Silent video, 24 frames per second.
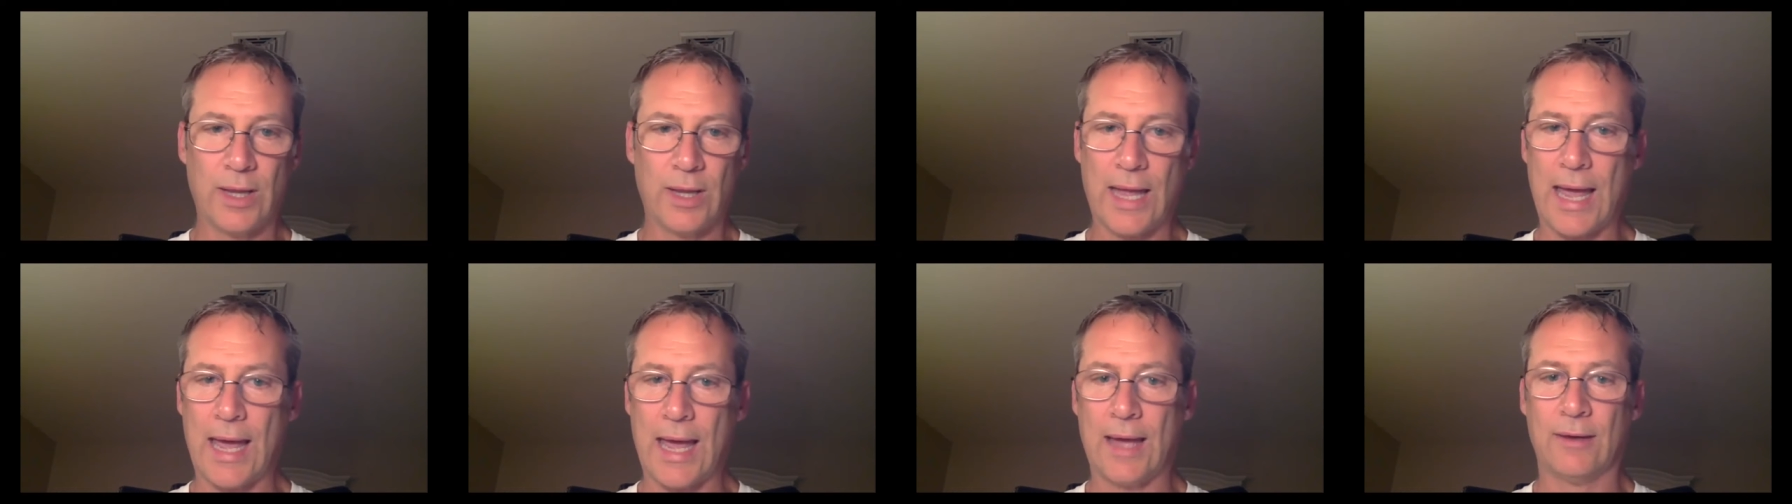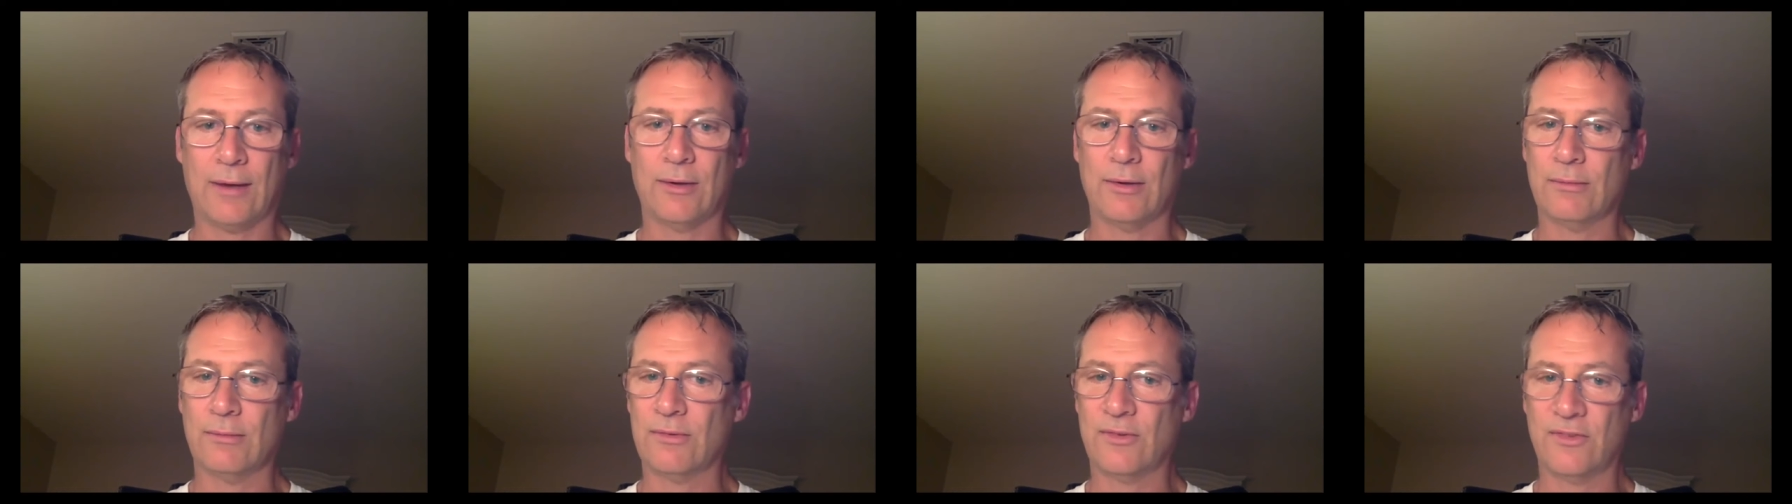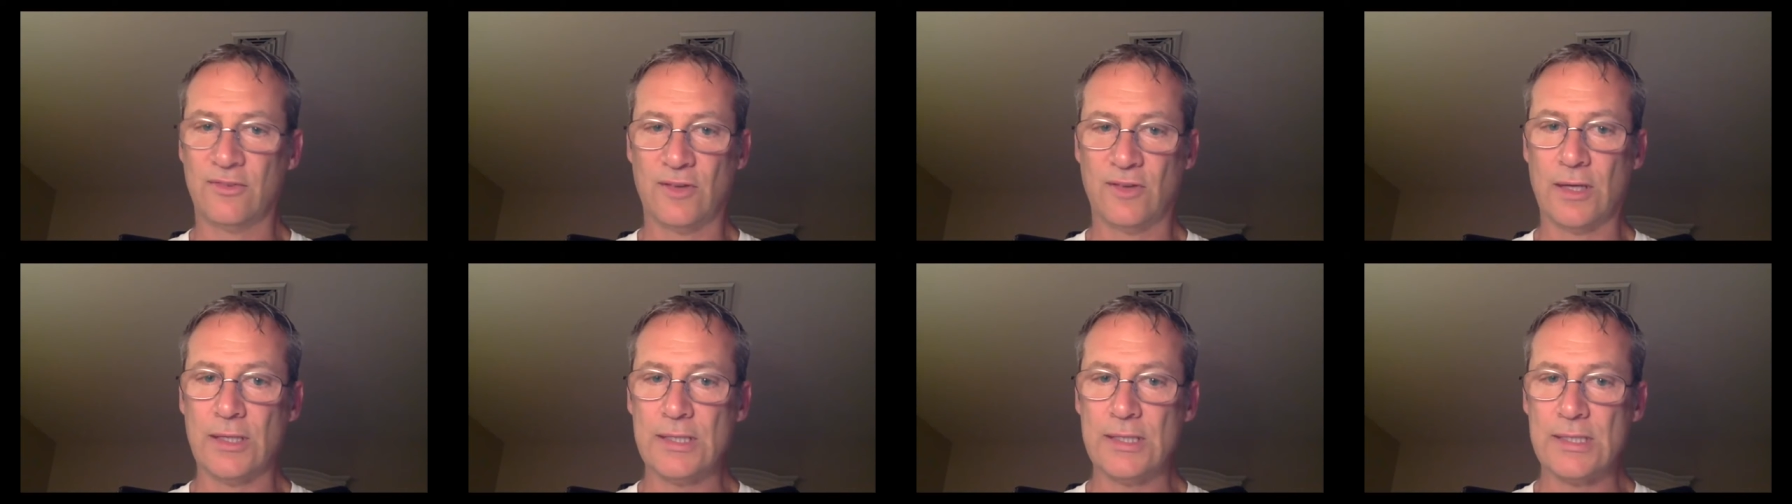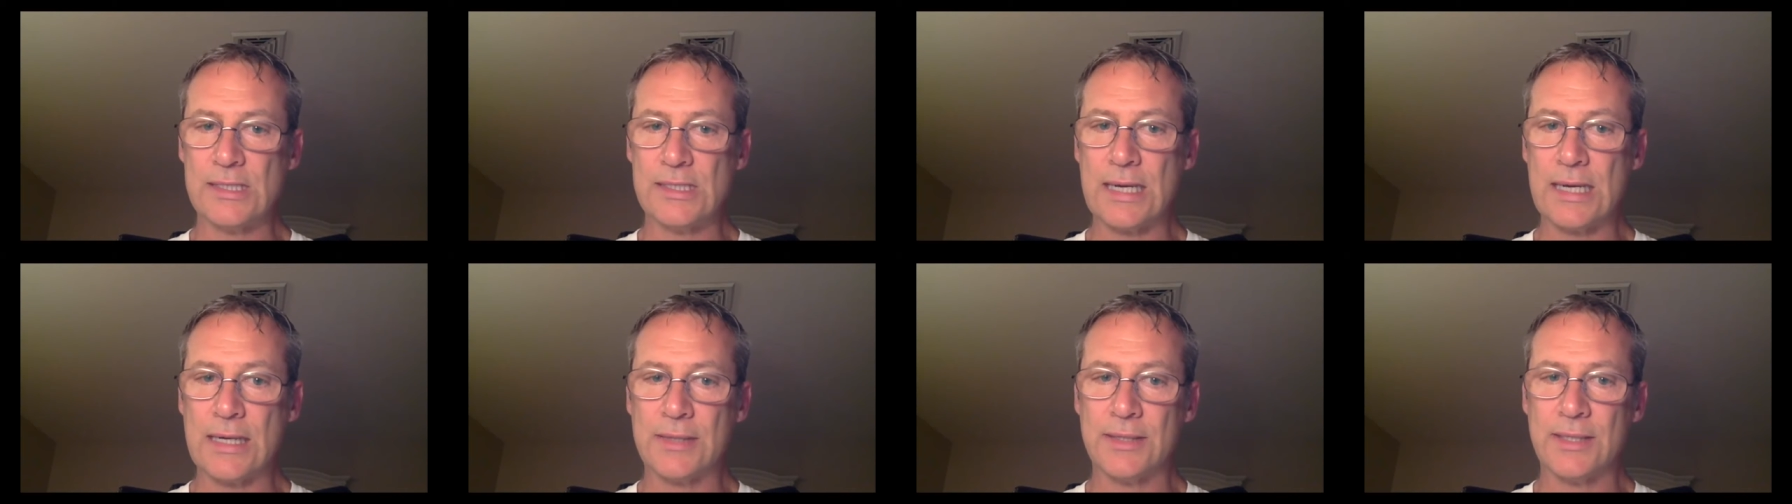hat sites
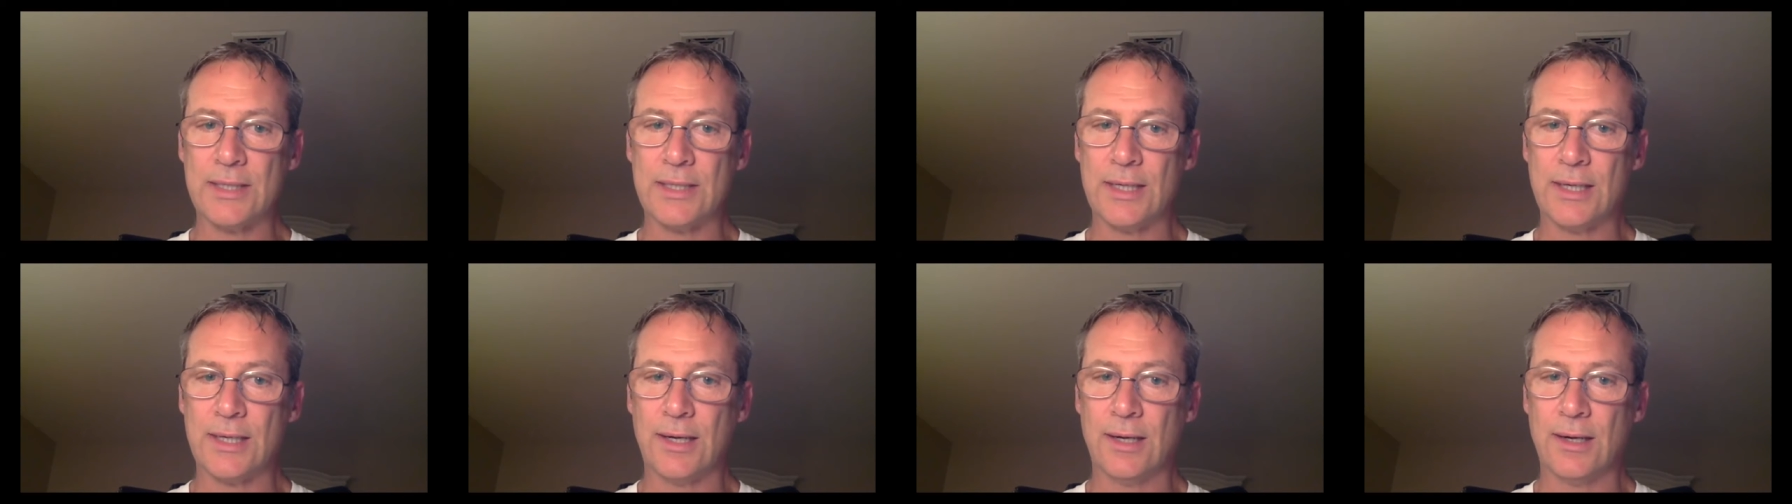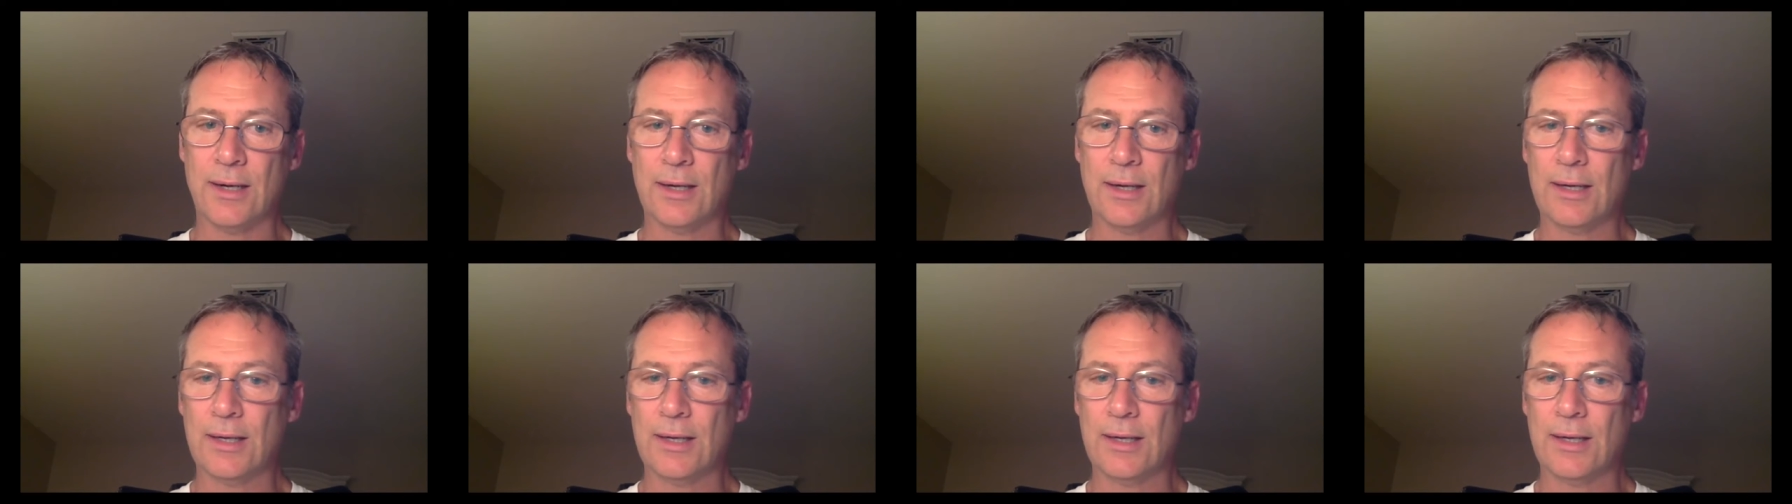out there,